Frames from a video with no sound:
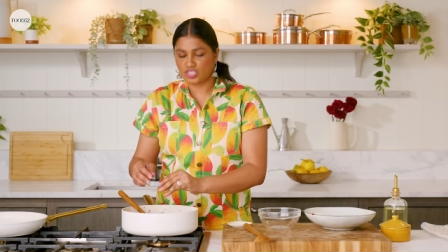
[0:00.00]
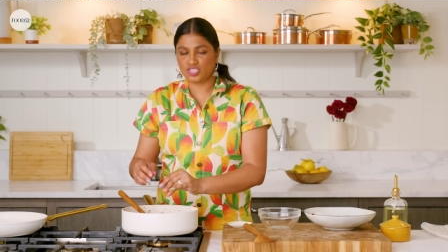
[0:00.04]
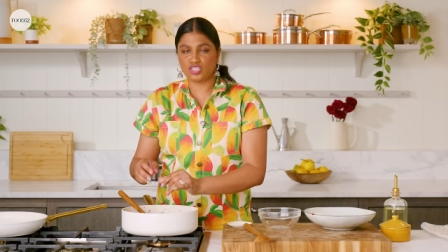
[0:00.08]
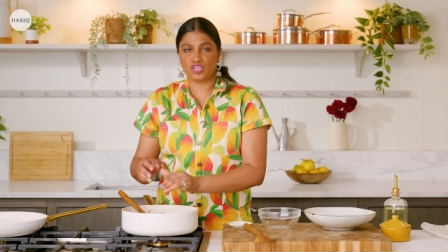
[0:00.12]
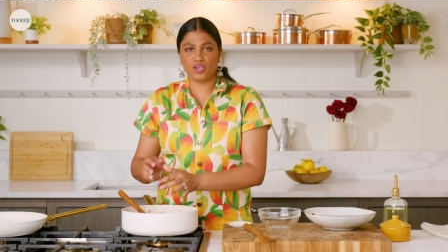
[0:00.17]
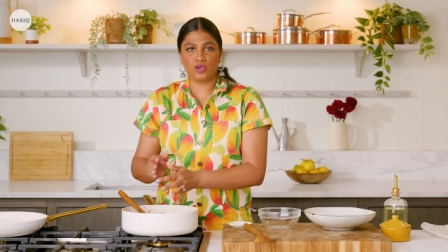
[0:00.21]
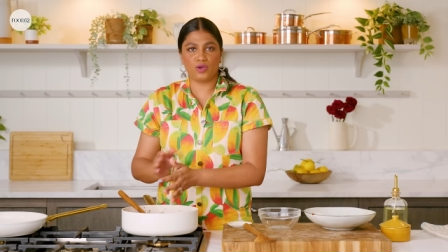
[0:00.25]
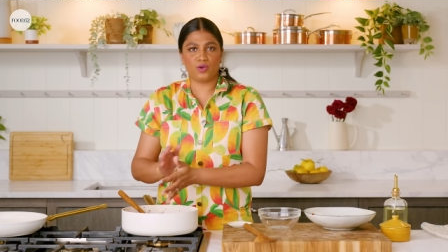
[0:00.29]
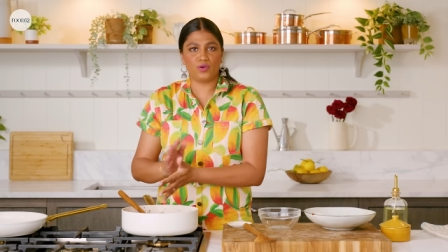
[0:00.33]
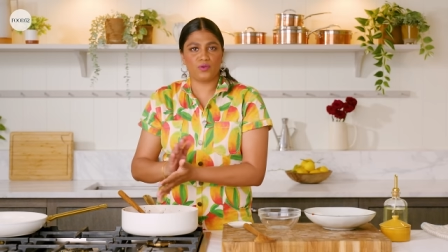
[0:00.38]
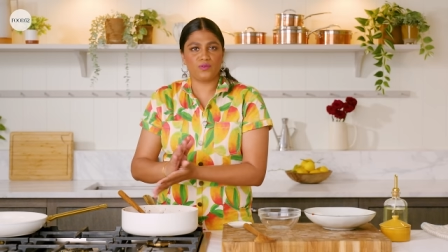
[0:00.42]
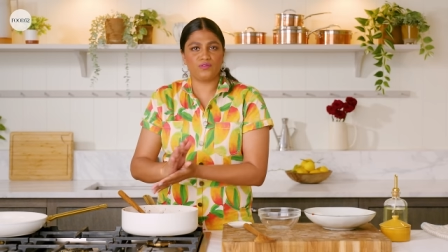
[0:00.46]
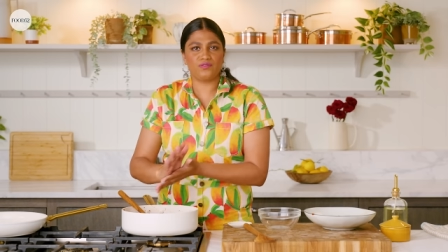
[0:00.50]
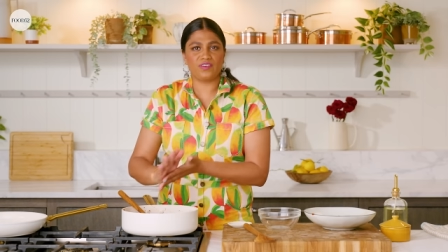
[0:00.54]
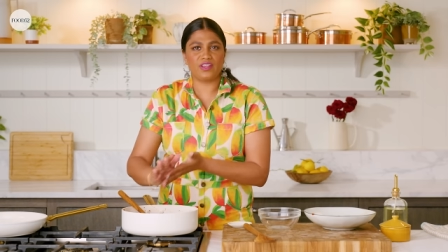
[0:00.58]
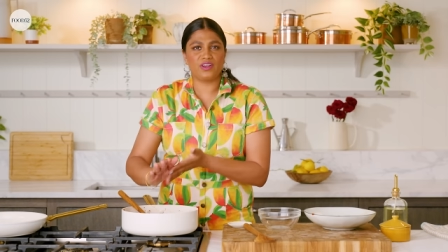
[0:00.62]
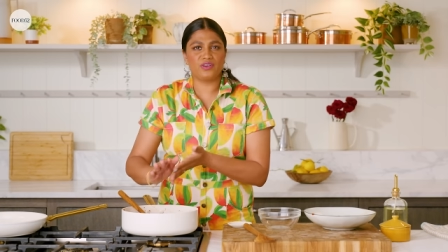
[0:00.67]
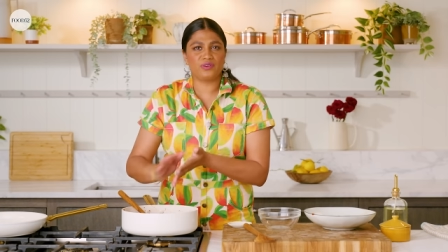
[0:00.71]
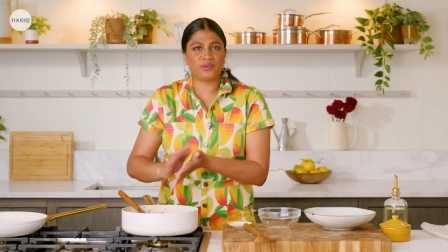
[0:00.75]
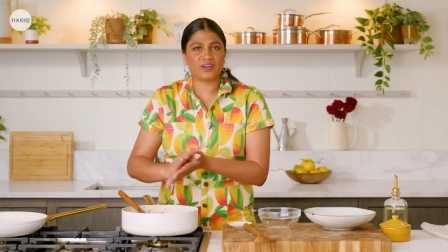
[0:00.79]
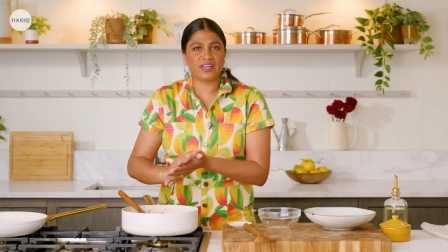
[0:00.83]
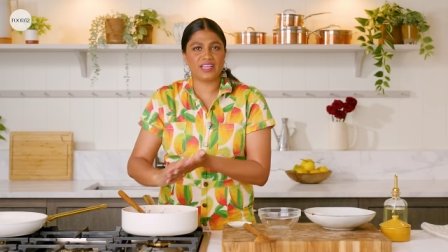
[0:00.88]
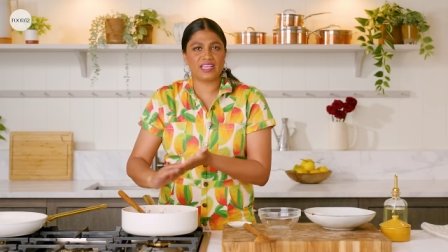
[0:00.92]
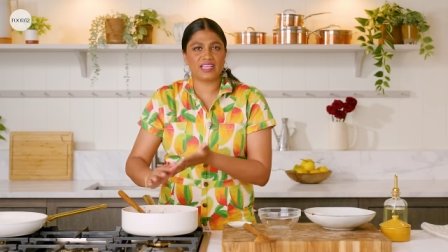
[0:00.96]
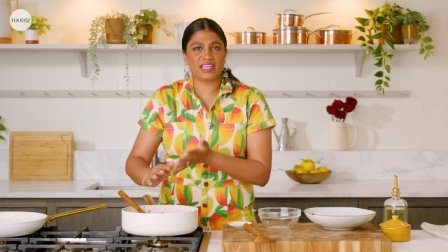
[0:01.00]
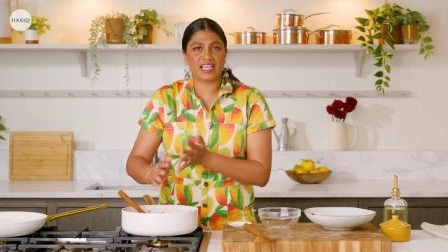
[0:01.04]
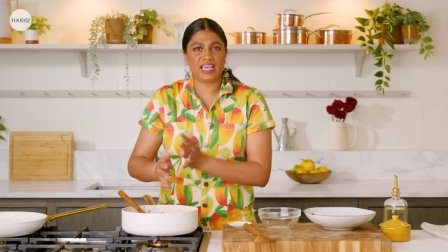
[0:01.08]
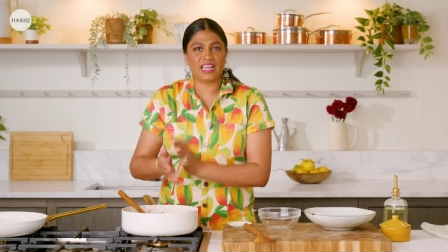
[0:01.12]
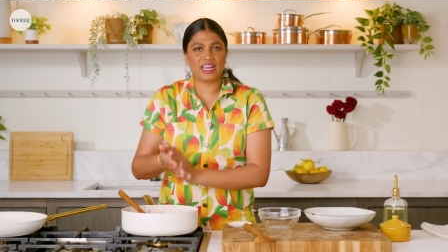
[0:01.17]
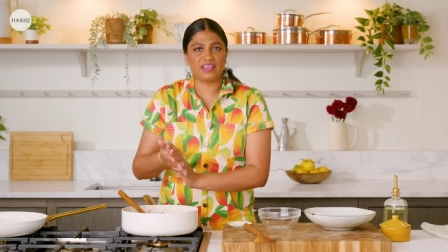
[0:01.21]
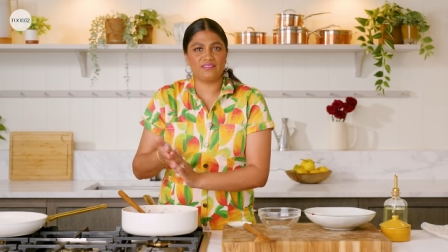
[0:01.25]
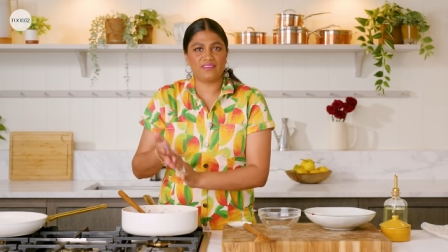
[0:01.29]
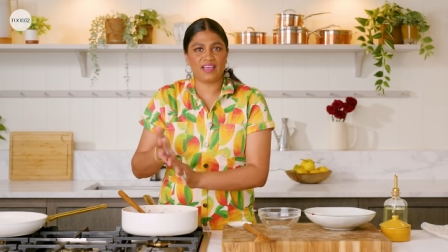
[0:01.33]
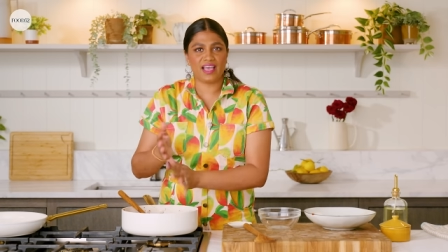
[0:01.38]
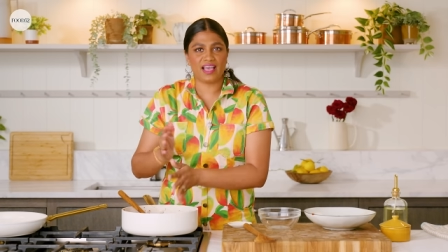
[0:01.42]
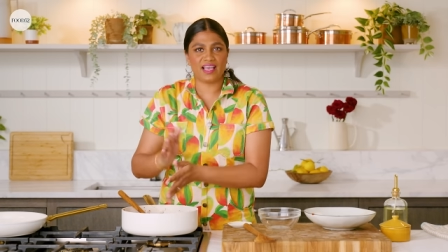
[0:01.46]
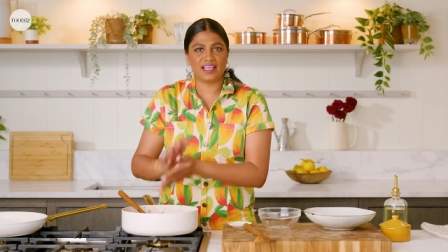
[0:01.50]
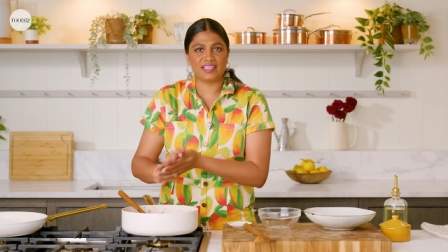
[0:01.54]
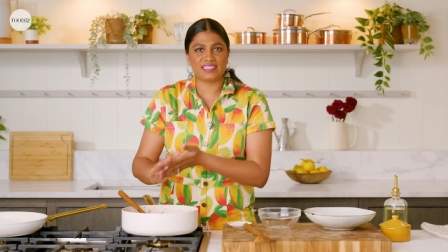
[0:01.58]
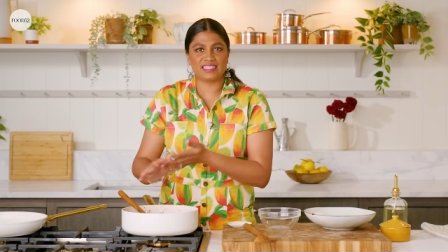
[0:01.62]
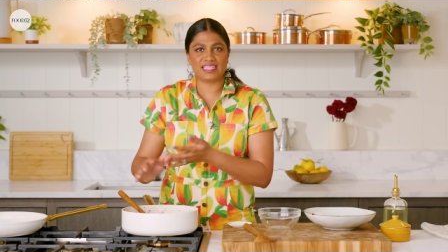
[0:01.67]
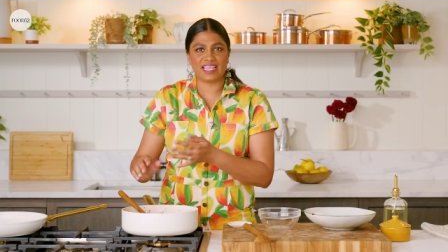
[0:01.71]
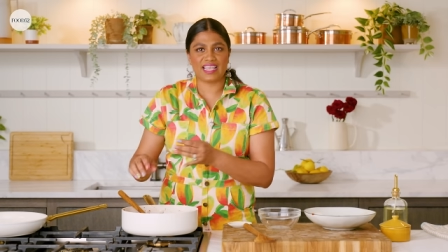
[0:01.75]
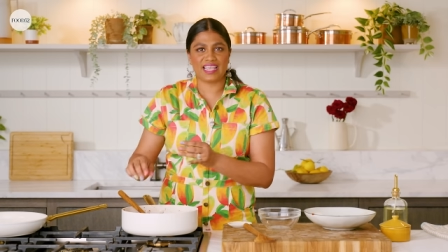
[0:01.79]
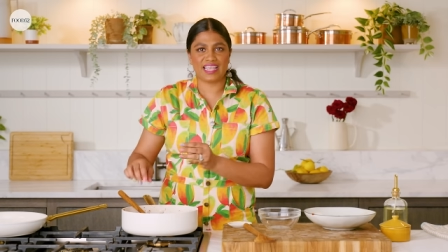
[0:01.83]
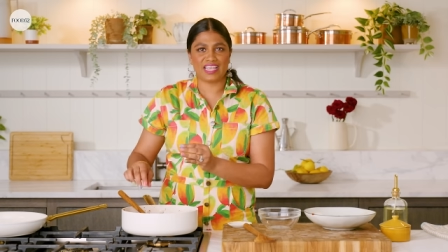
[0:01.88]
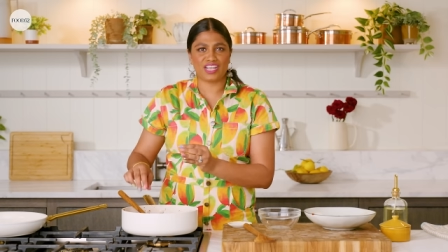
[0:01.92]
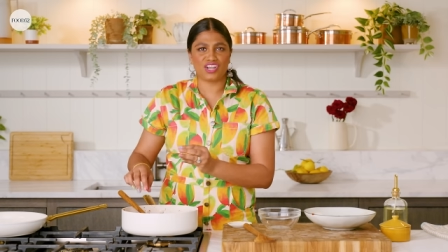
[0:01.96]
So fenugreek kind of has
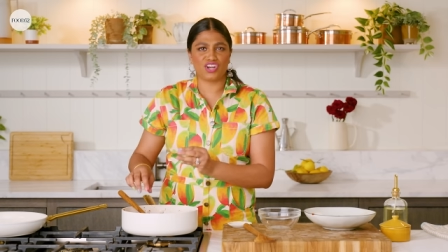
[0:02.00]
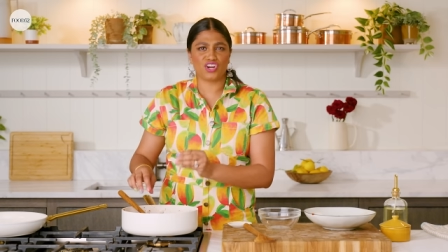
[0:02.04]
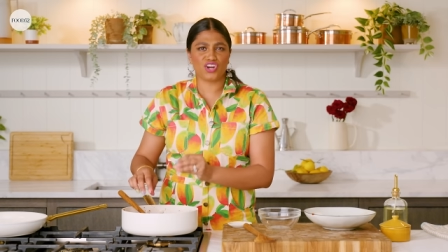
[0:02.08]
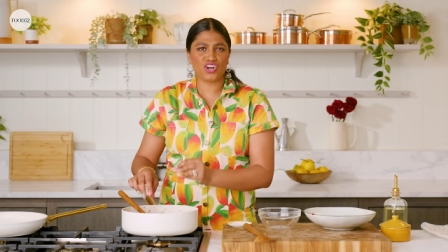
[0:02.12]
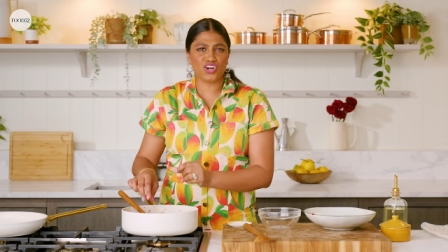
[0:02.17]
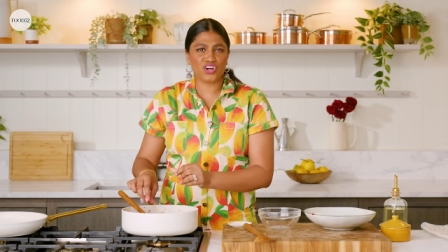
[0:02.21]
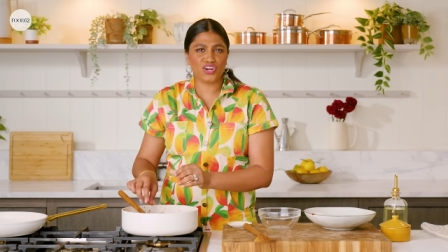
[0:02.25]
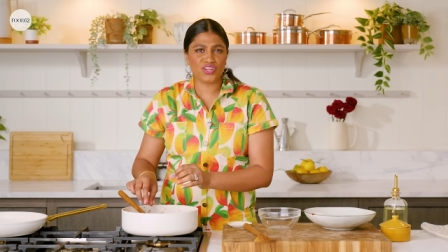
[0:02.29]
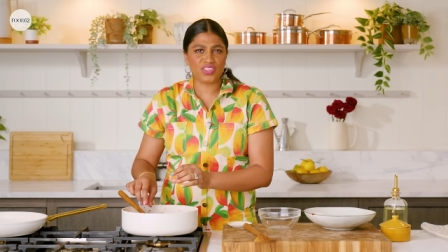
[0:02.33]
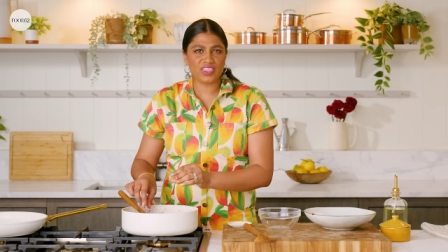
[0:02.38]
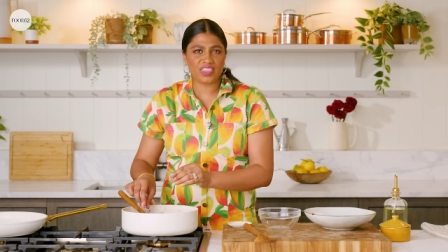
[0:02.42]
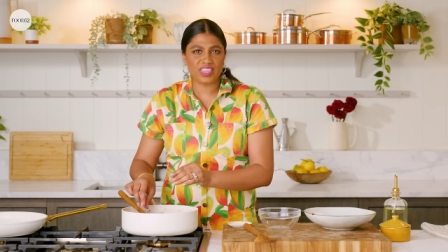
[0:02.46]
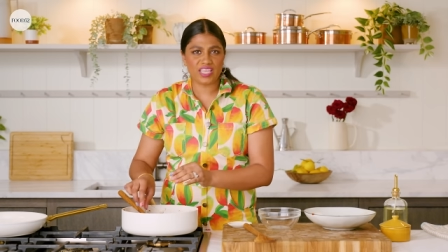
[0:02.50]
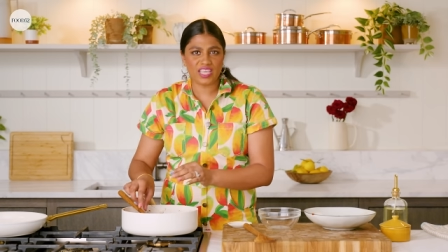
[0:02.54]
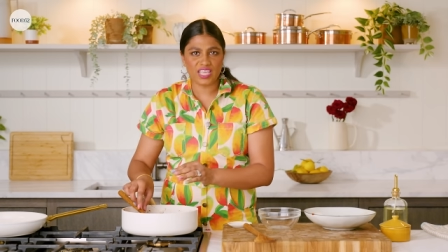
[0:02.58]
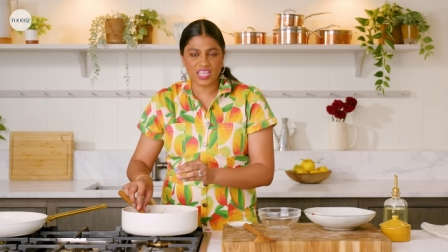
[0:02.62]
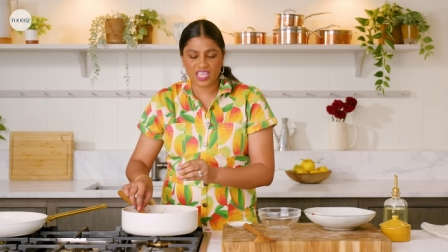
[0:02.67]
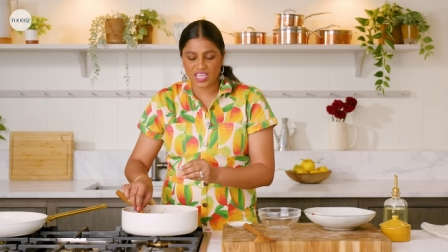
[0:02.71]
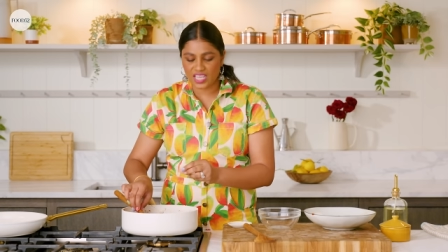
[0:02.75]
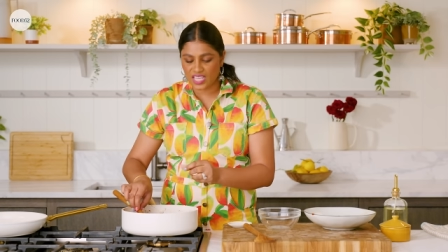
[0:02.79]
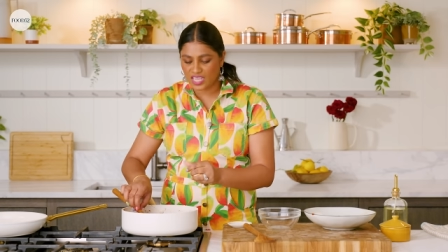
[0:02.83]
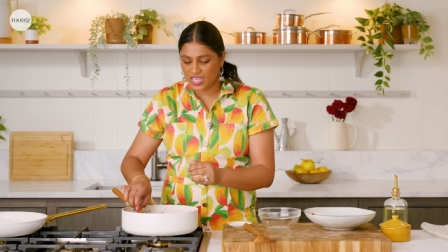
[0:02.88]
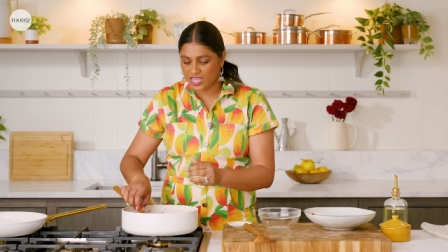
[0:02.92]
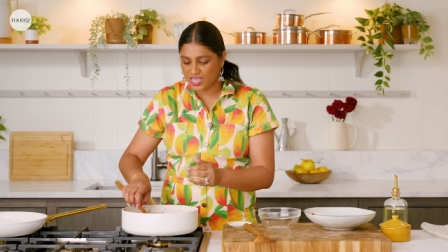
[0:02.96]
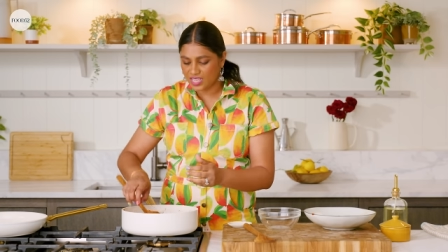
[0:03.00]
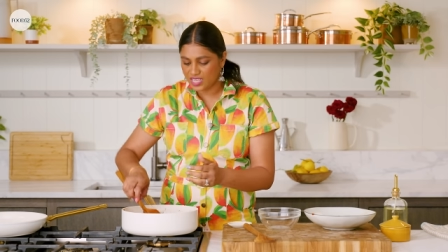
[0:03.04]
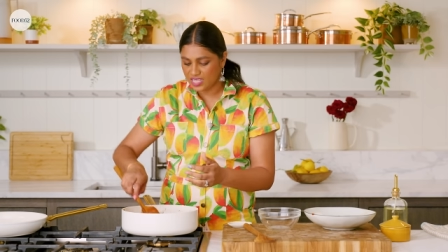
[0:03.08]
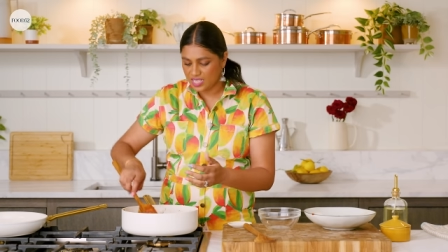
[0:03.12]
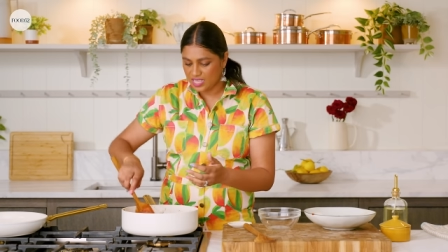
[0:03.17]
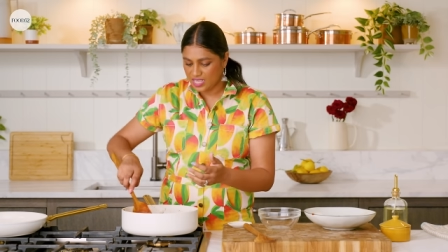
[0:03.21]
a earthy,